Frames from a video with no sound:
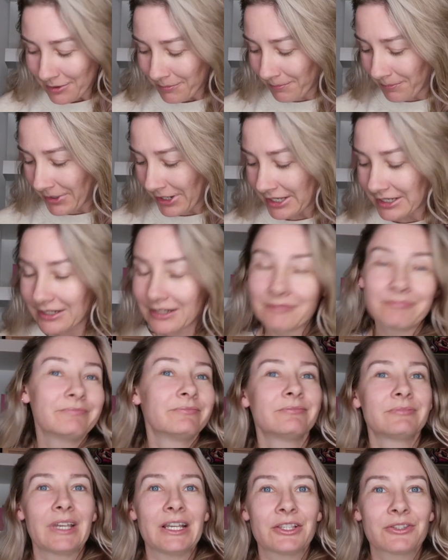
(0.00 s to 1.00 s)
But
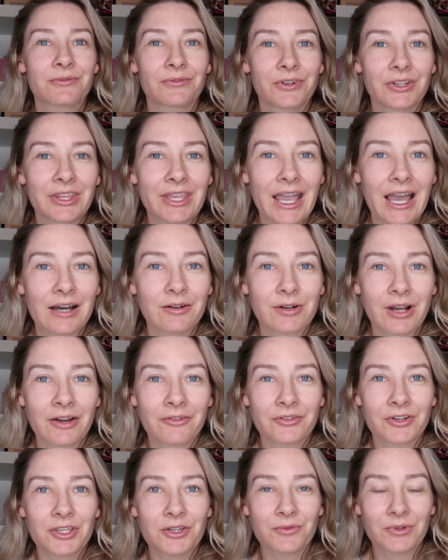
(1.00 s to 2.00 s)
it's really
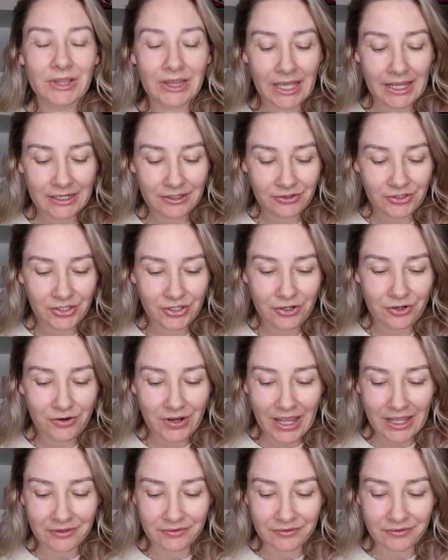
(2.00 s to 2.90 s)
however you would like to.